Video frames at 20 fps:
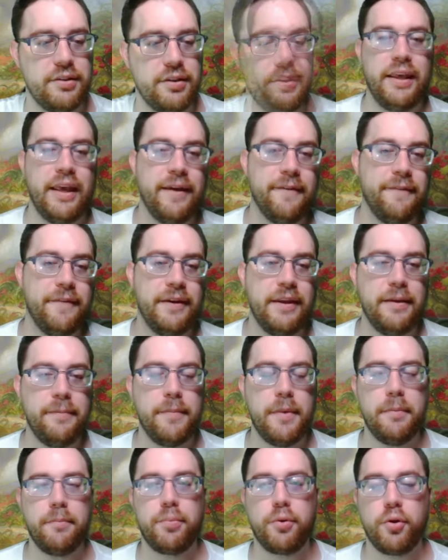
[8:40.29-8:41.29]
The
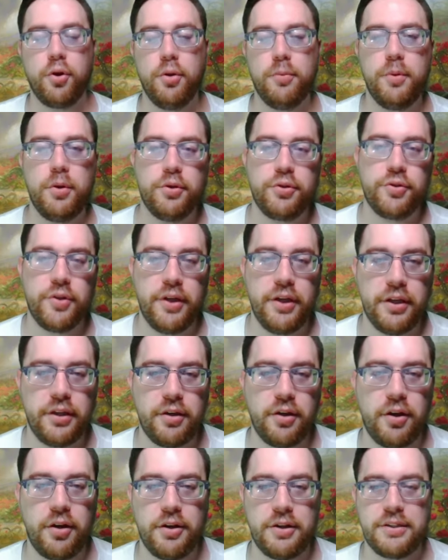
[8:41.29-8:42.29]
FNM promo treated
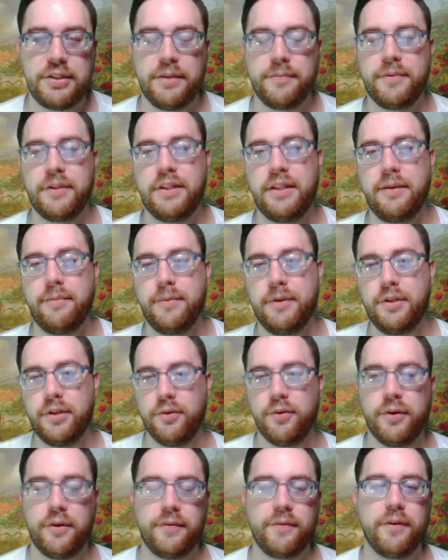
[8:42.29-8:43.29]
card is something they've been
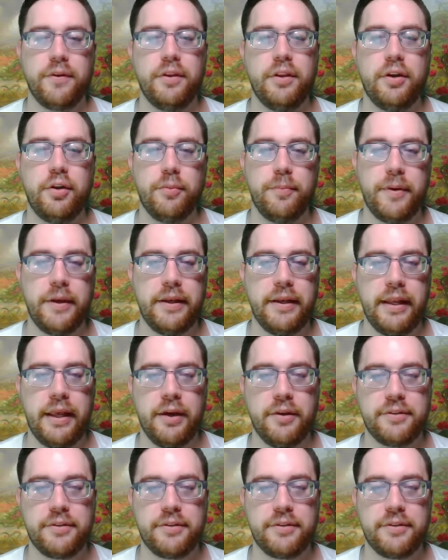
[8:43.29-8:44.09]
doing for a little bit now.